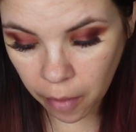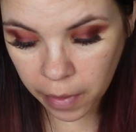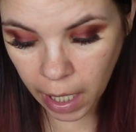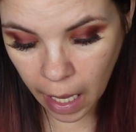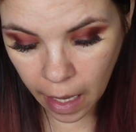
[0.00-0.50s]
of a
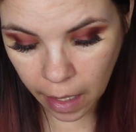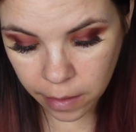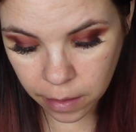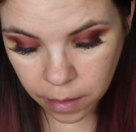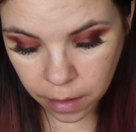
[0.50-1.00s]

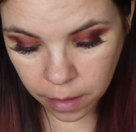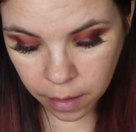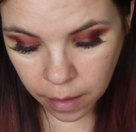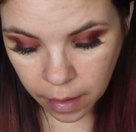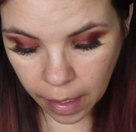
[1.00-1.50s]
cat.
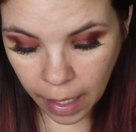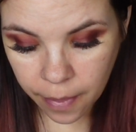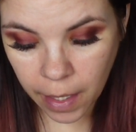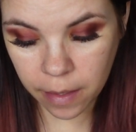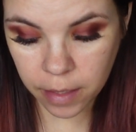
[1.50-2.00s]

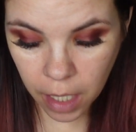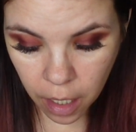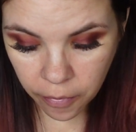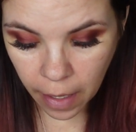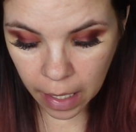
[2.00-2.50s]
And they
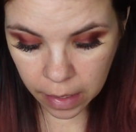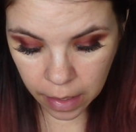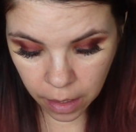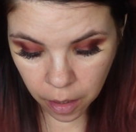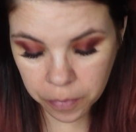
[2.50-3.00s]
terrified the
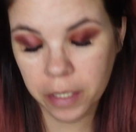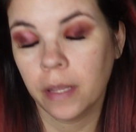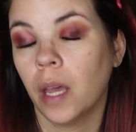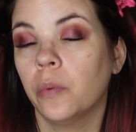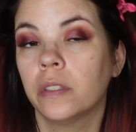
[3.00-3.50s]
imps,
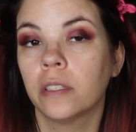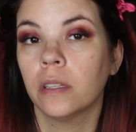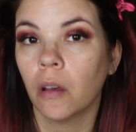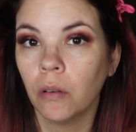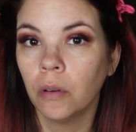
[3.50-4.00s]
and they would
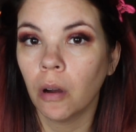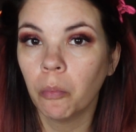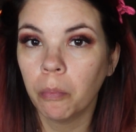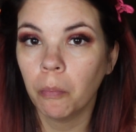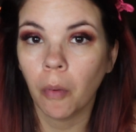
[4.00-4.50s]
suck on
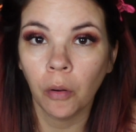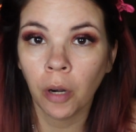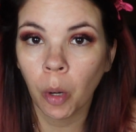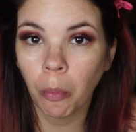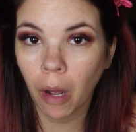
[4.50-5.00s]

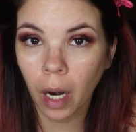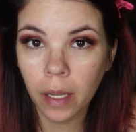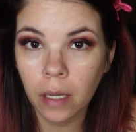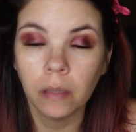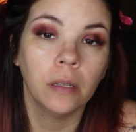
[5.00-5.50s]
her
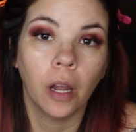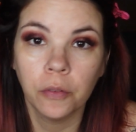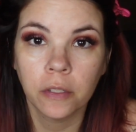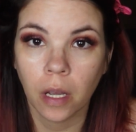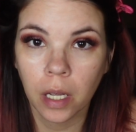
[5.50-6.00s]
body, you know,
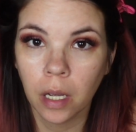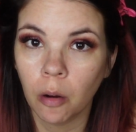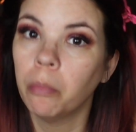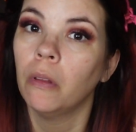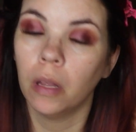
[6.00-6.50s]
sucking her
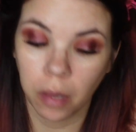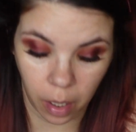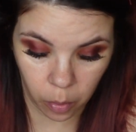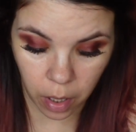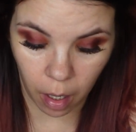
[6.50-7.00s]
blood
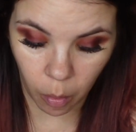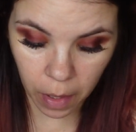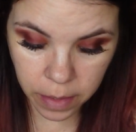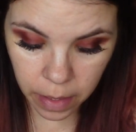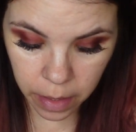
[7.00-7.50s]
like we
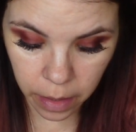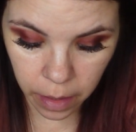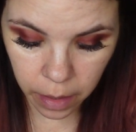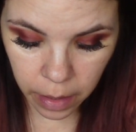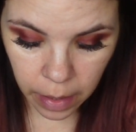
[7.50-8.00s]
always
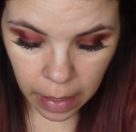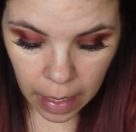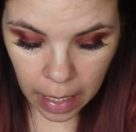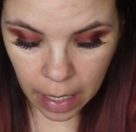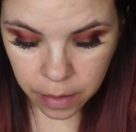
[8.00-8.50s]
hear.
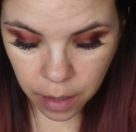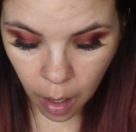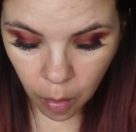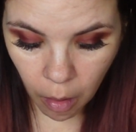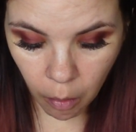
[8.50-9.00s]
So